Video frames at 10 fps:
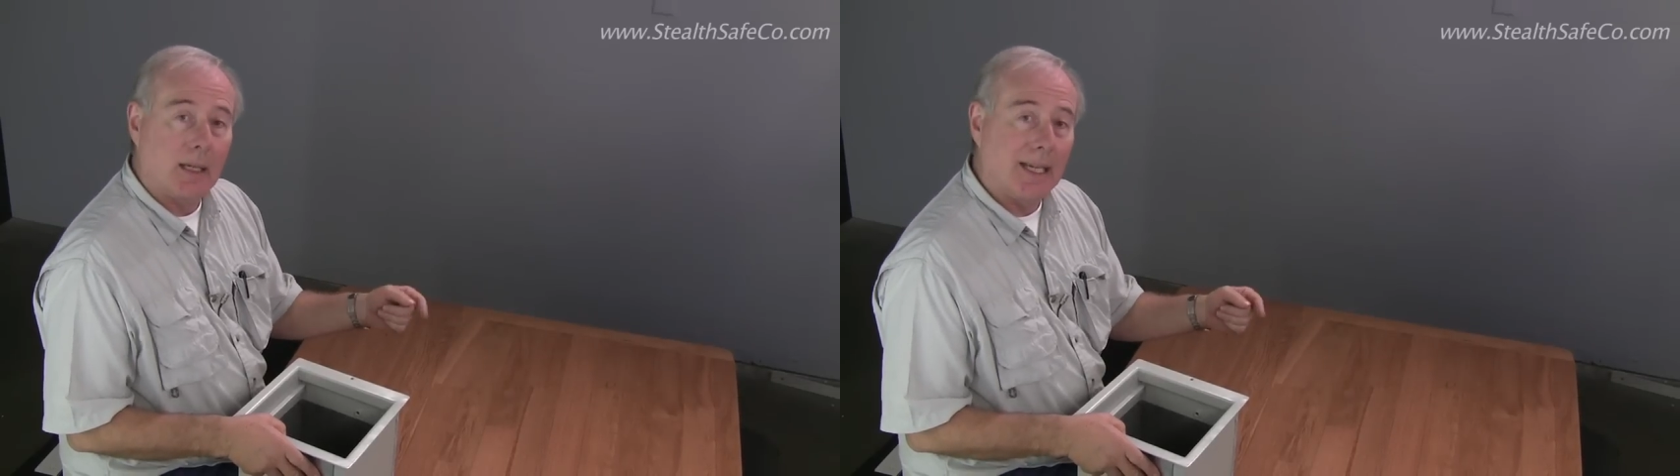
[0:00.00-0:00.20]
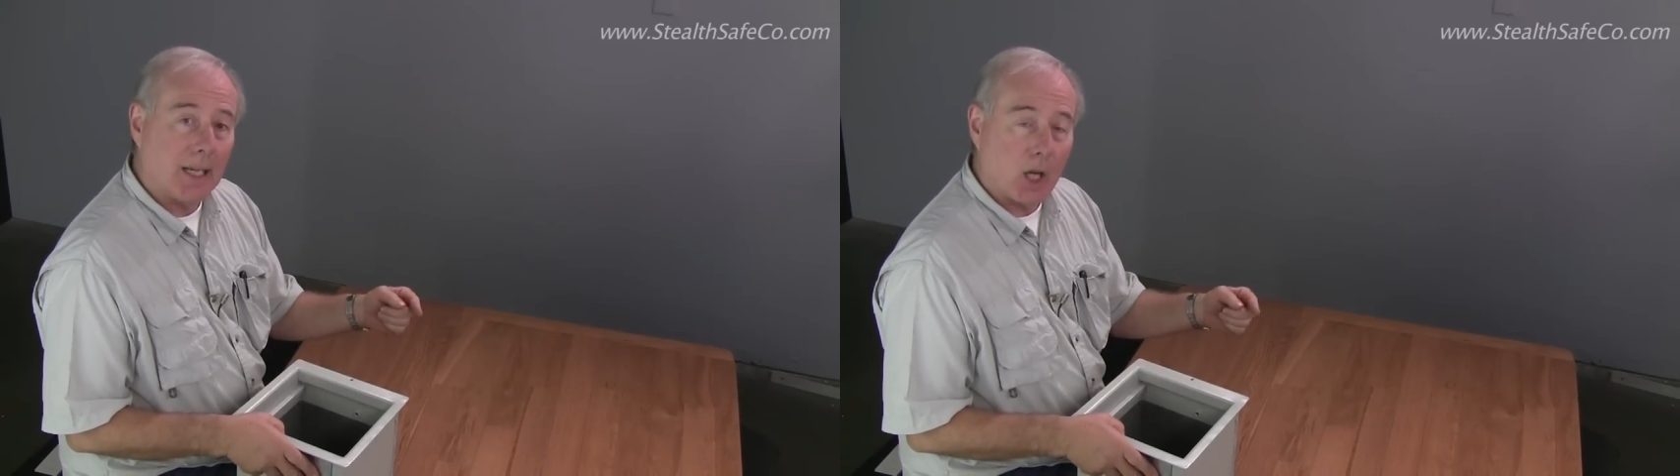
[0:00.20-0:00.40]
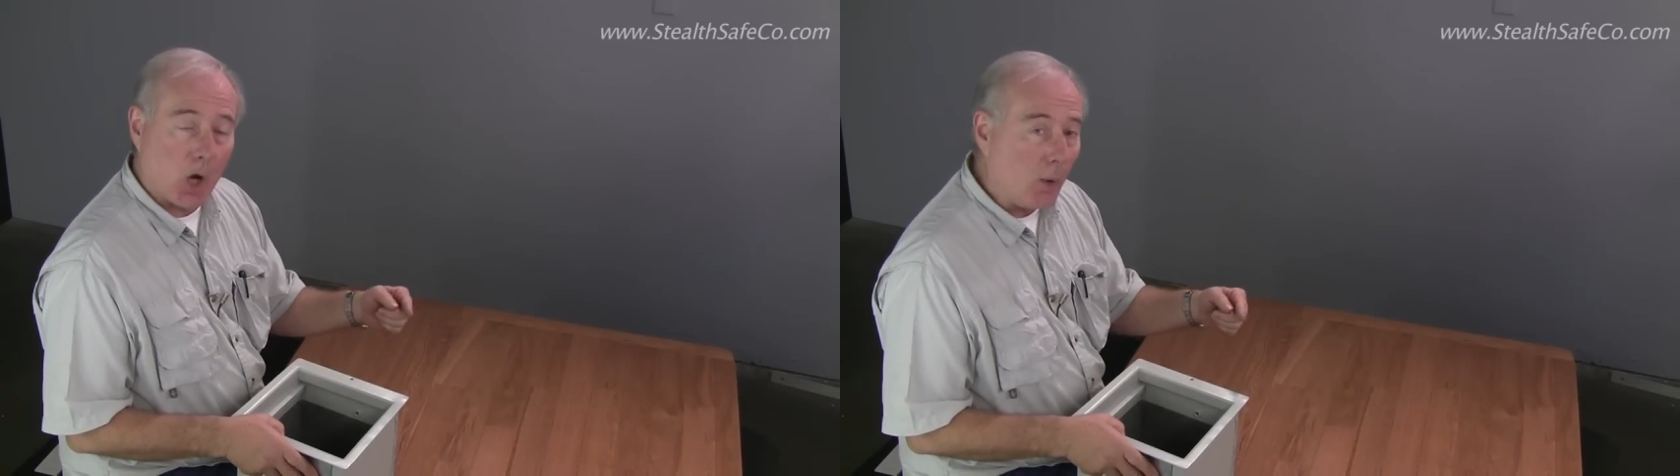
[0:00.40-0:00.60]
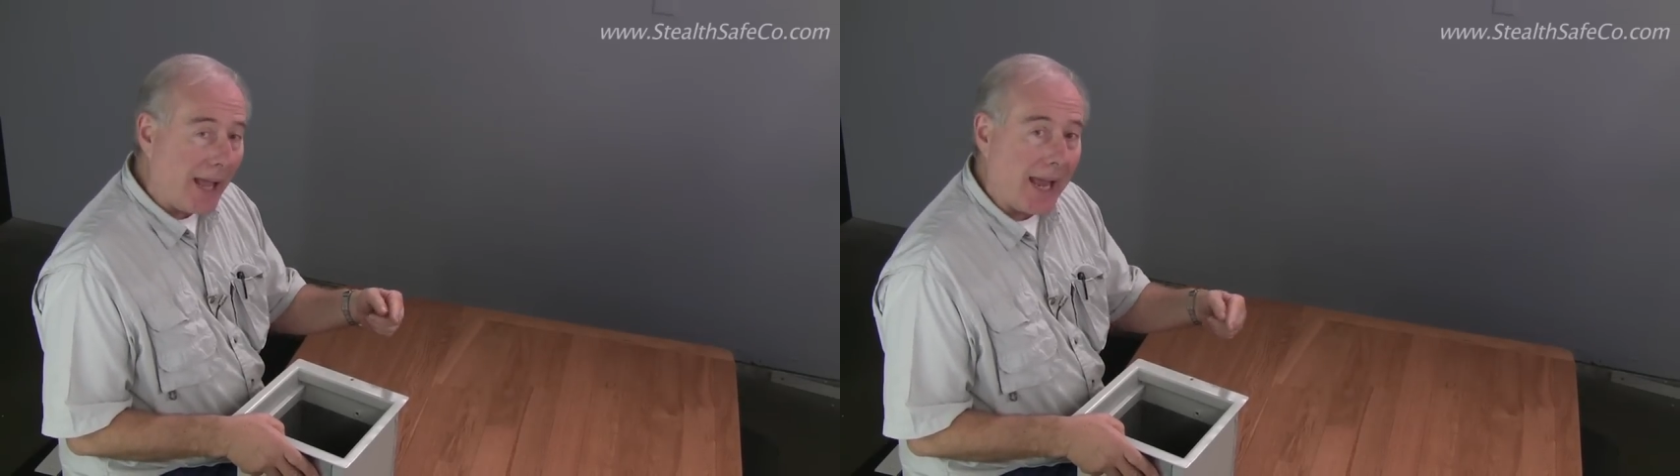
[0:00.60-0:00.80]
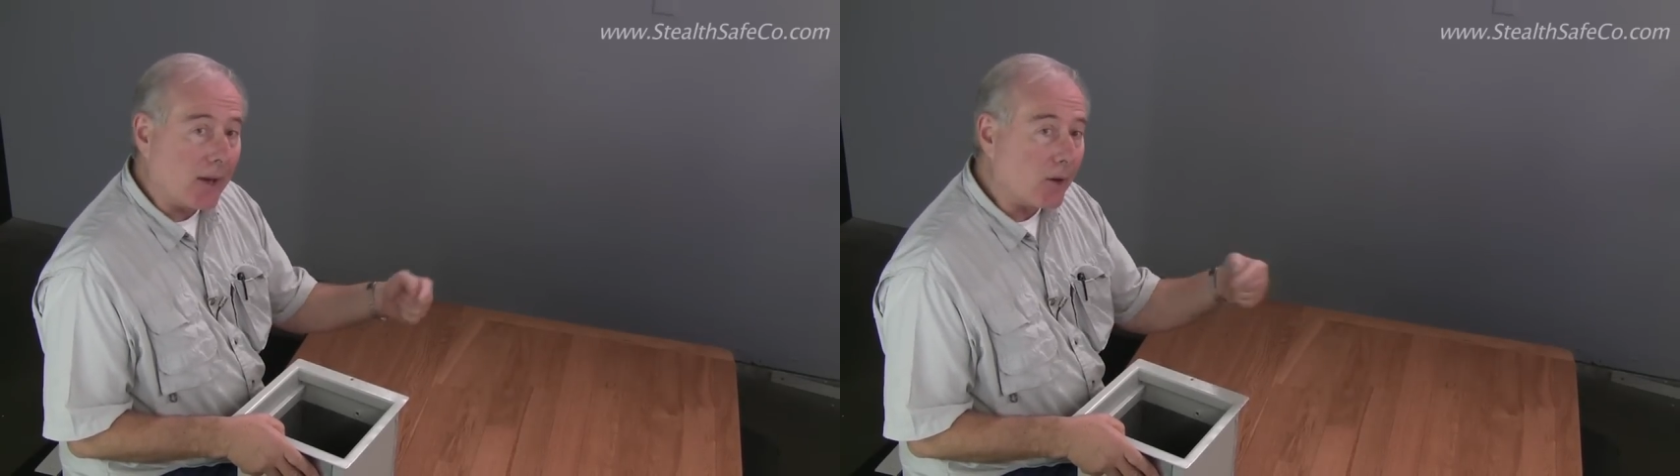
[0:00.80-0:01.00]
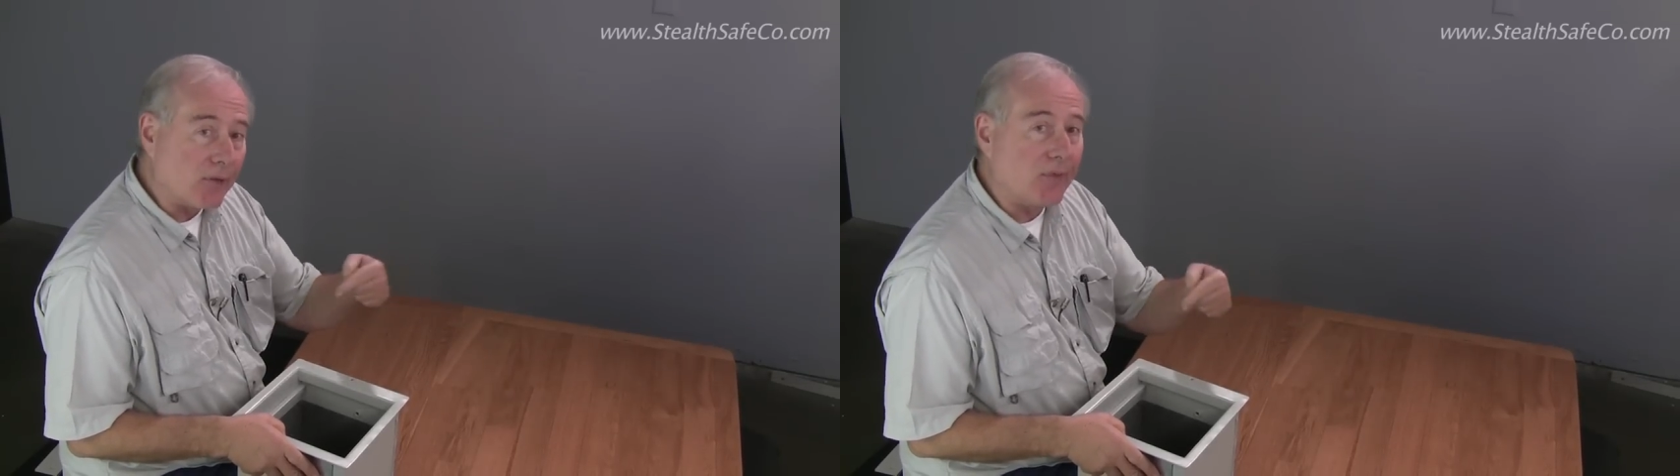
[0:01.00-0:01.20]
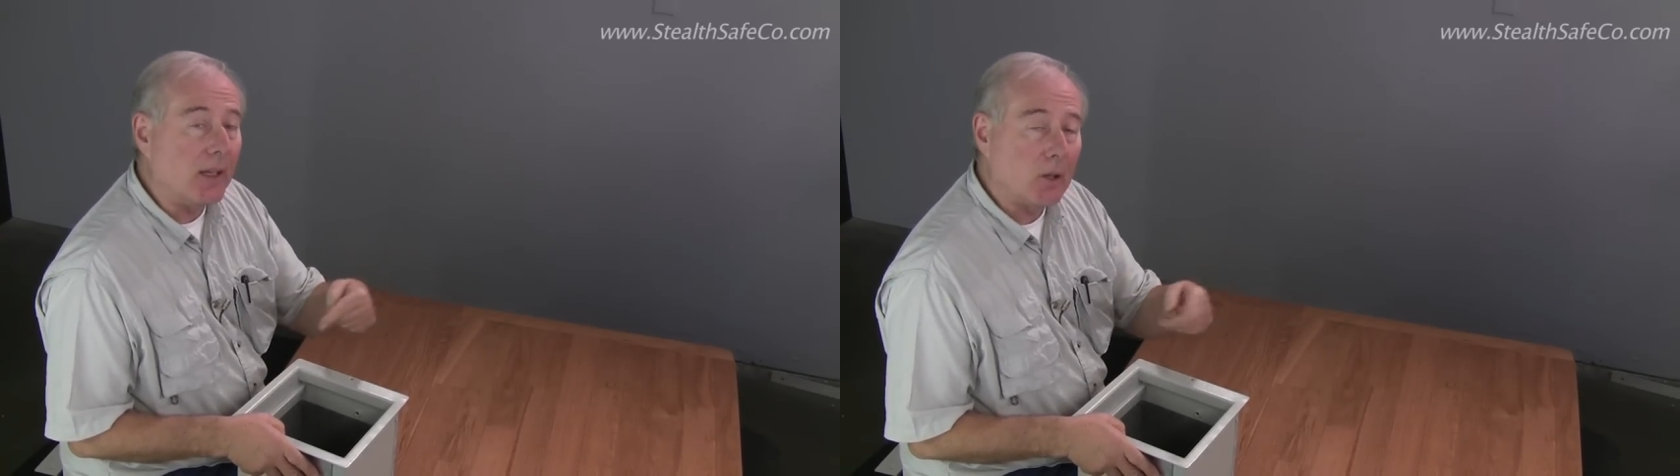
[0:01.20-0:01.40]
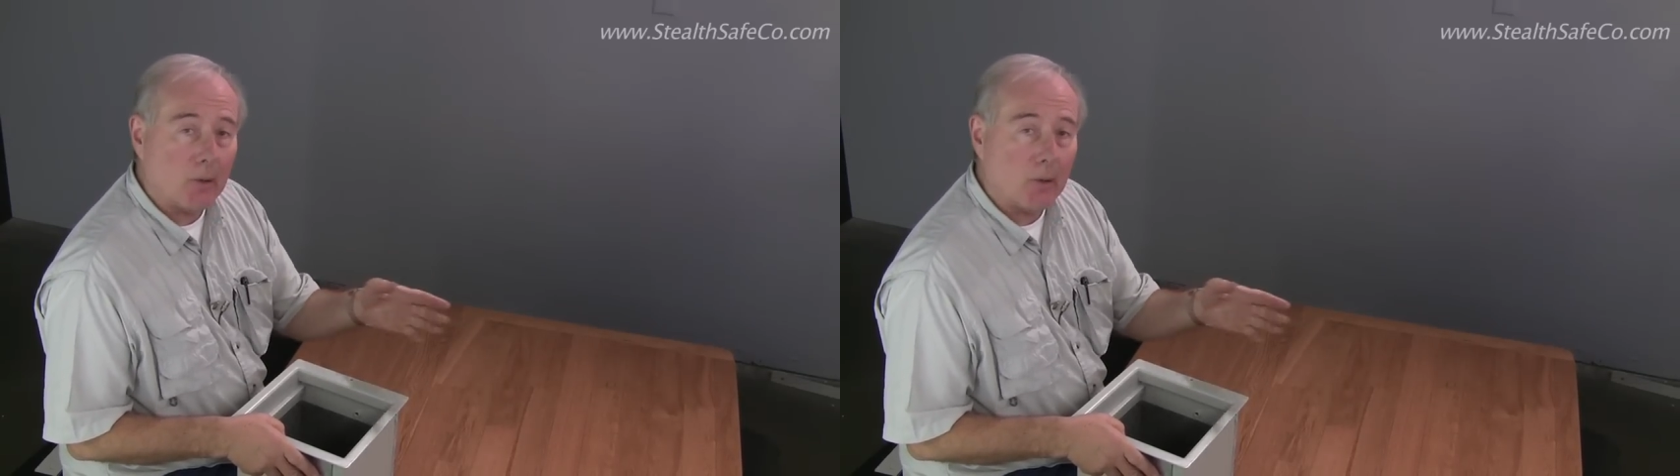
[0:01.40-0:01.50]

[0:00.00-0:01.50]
get a coat hanger, and feel